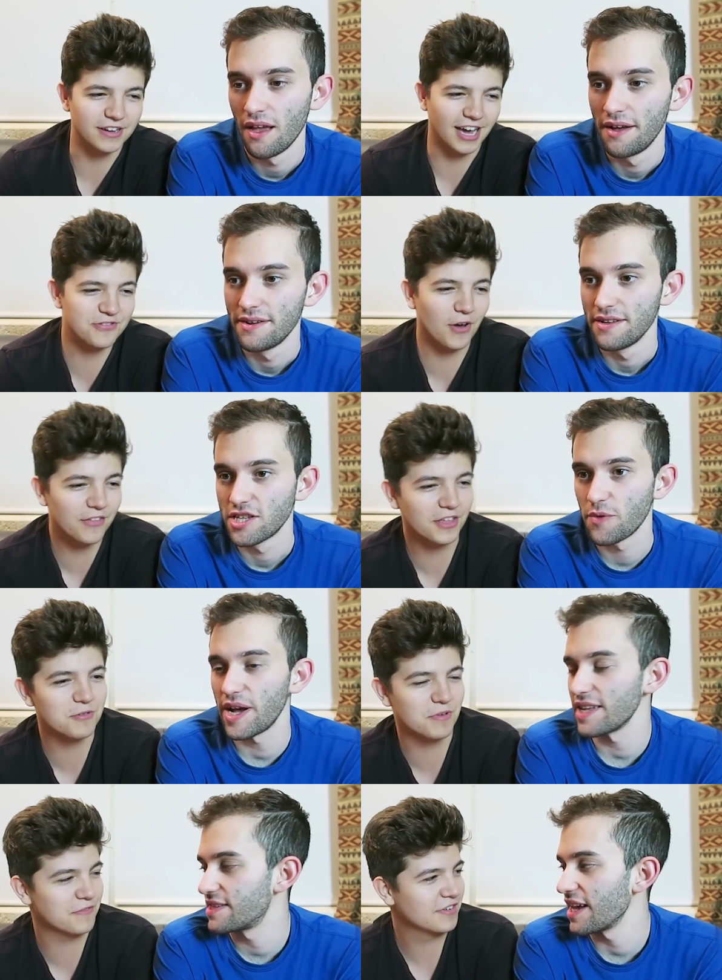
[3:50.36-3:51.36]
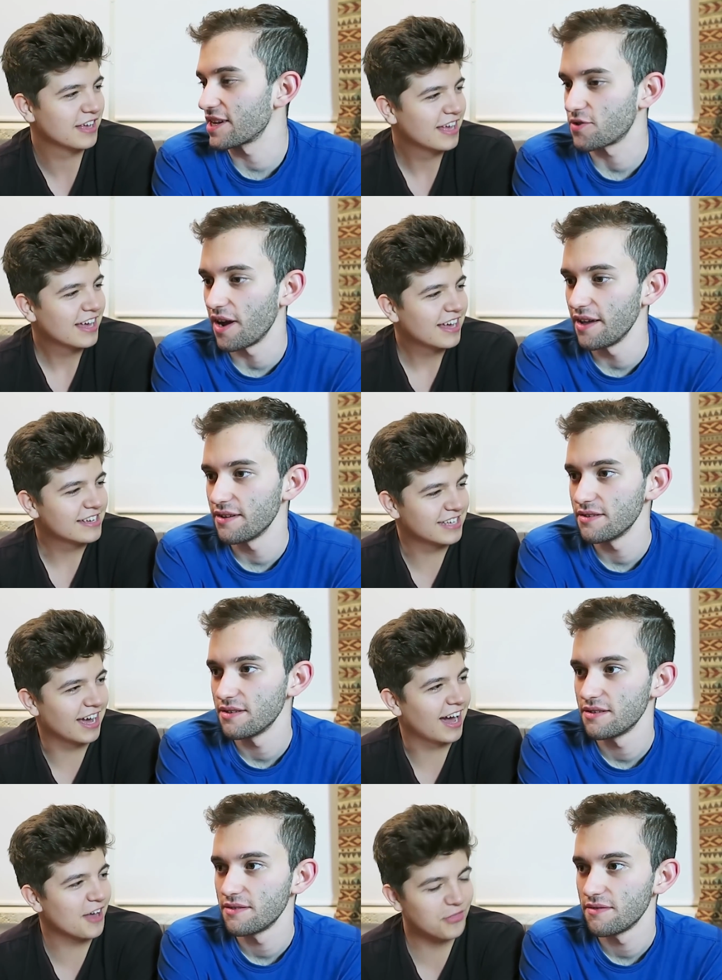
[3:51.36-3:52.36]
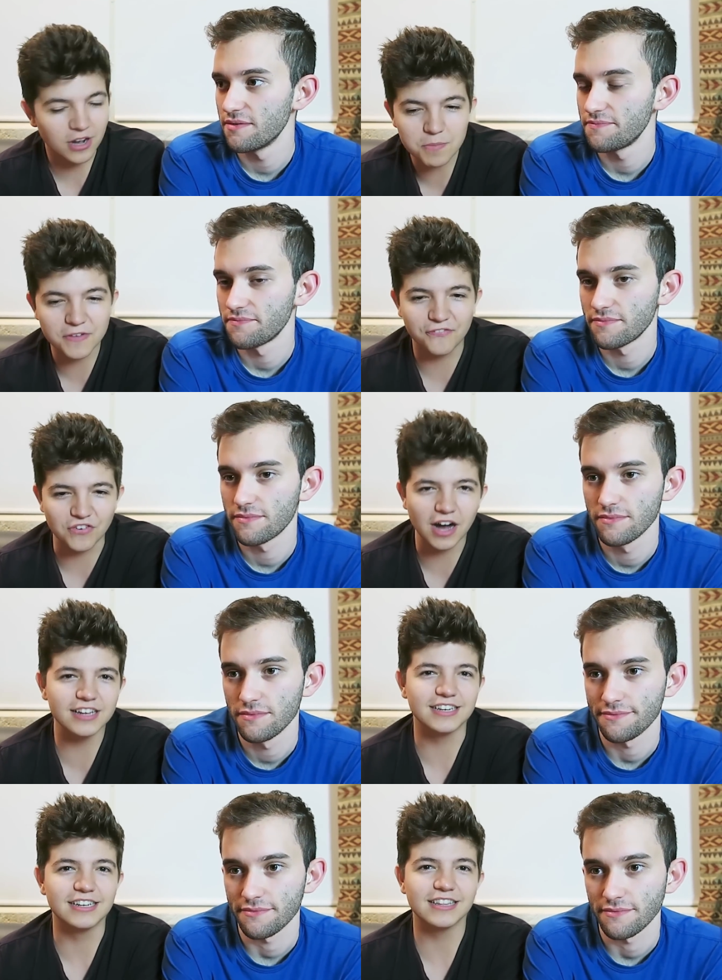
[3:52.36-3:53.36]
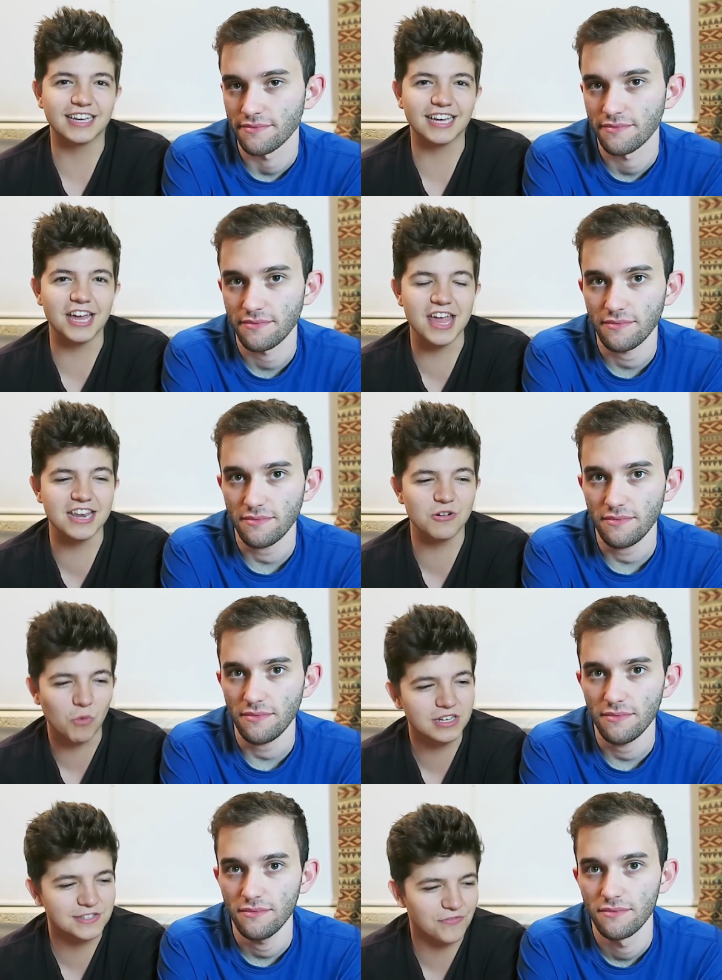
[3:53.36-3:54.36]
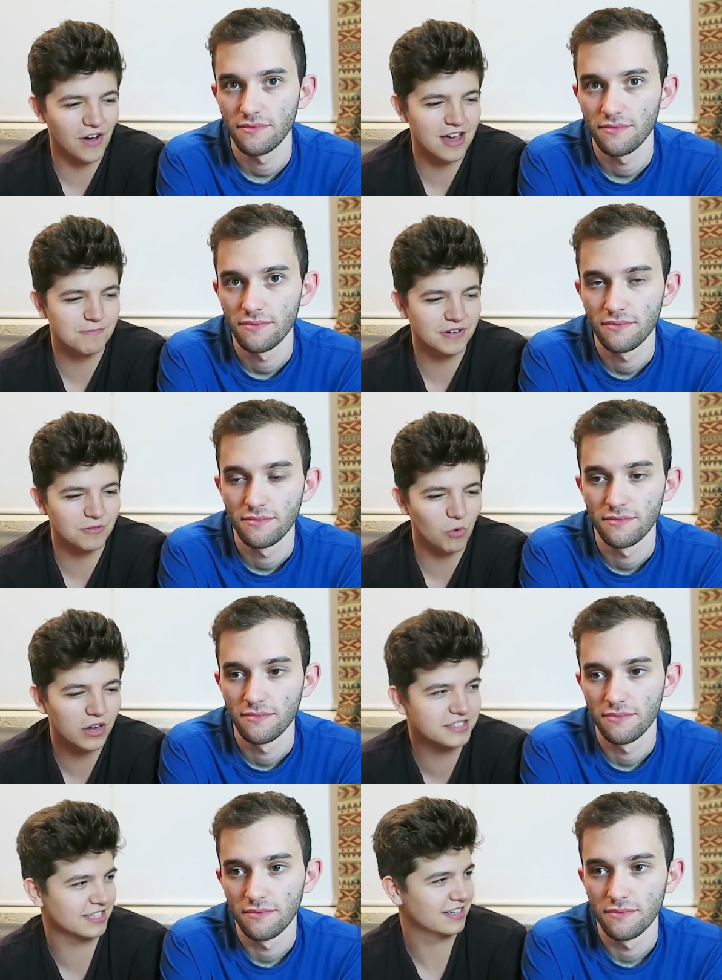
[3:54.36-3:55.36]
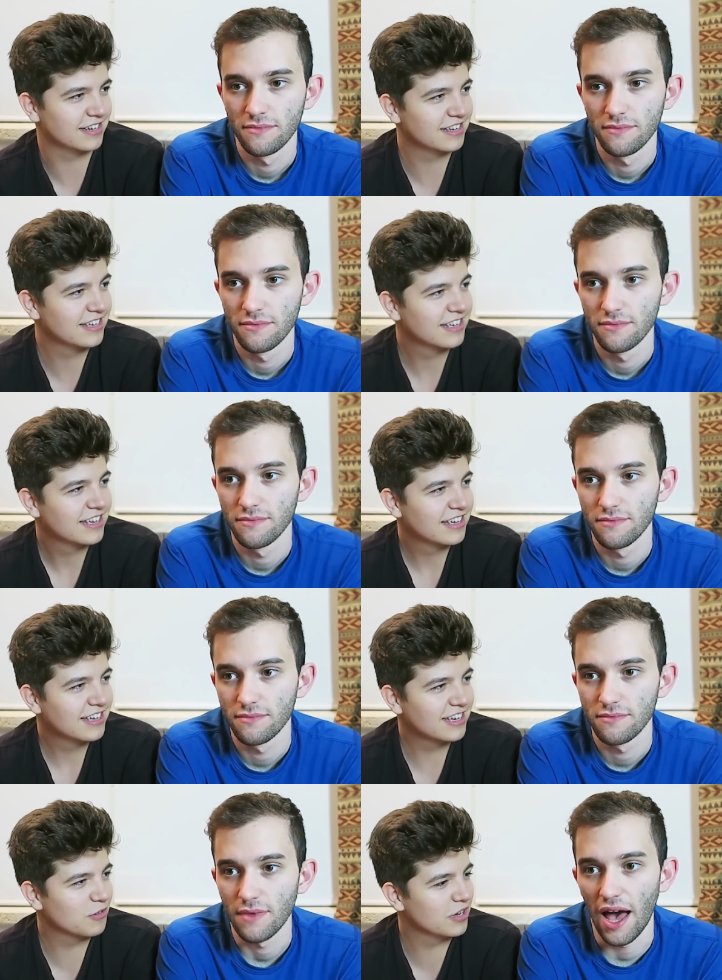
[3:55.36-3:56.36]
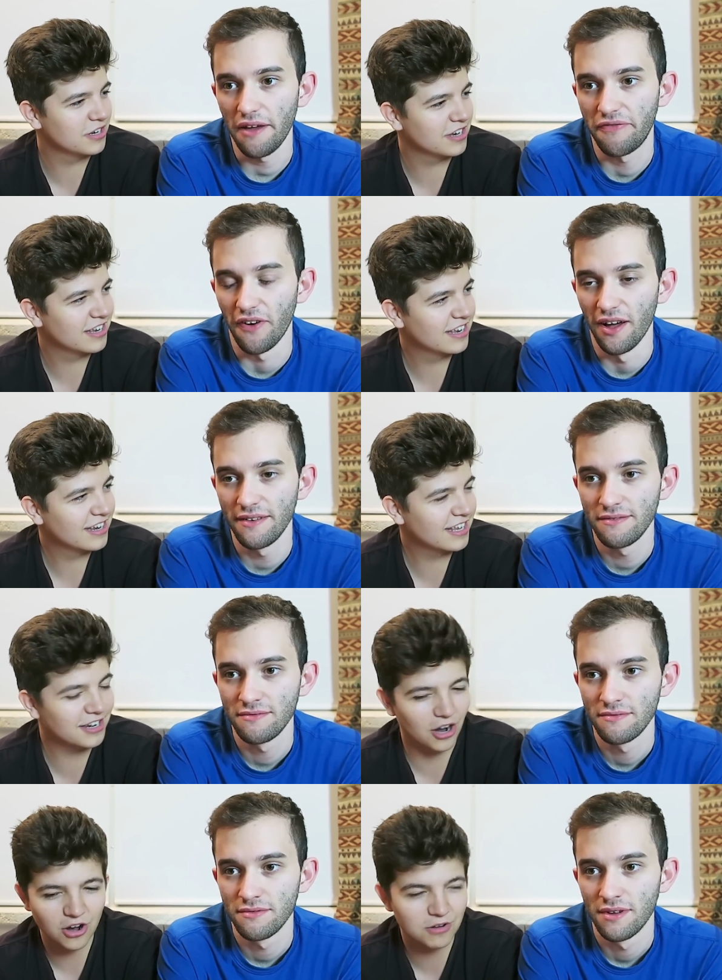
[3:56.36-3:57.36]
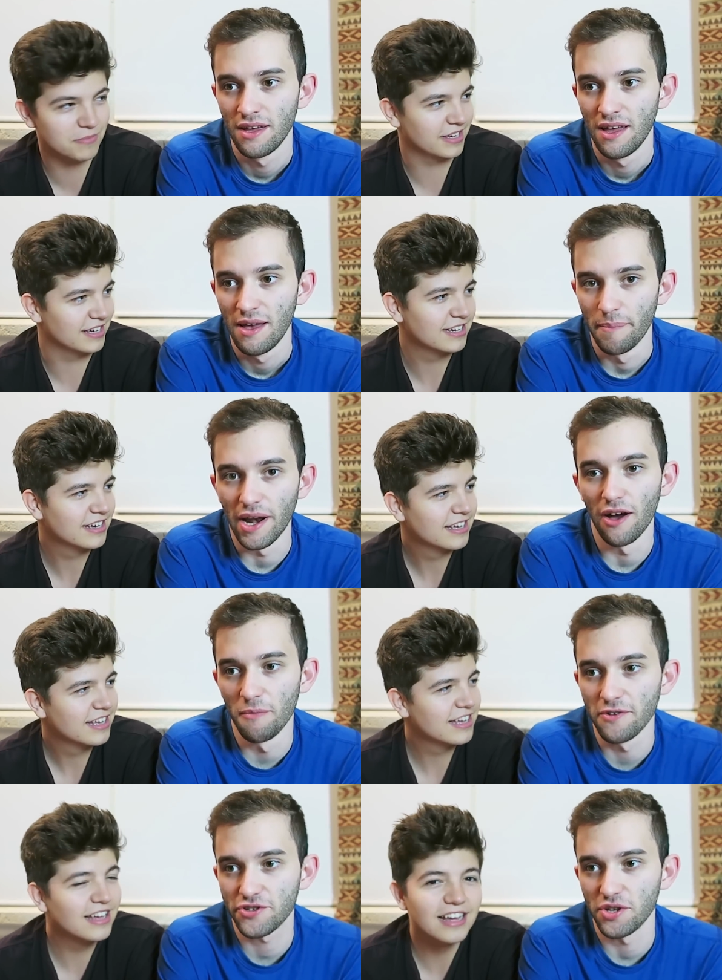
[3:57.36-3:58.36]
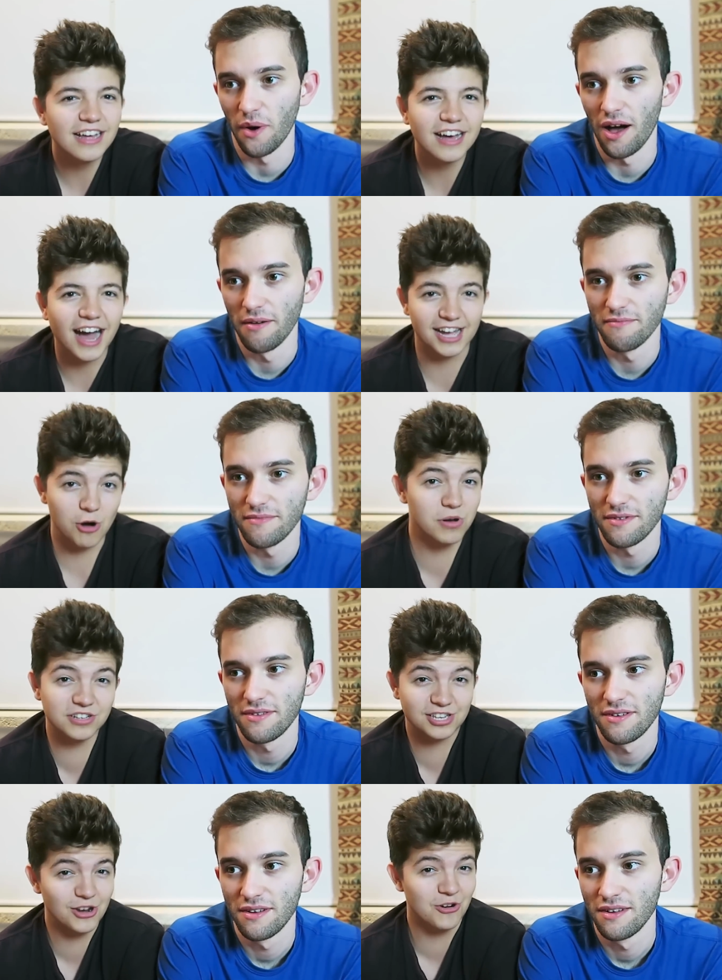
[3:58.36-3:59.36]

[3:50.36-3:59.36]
Speaker 1: Bunny. I thought so that would be. six, right? Yeah, I thought it'd be fun. Like, it, it was fun, but it wasn't.
Speaker 2: It, I had fun. It hurt me. But I almost threw up. I almost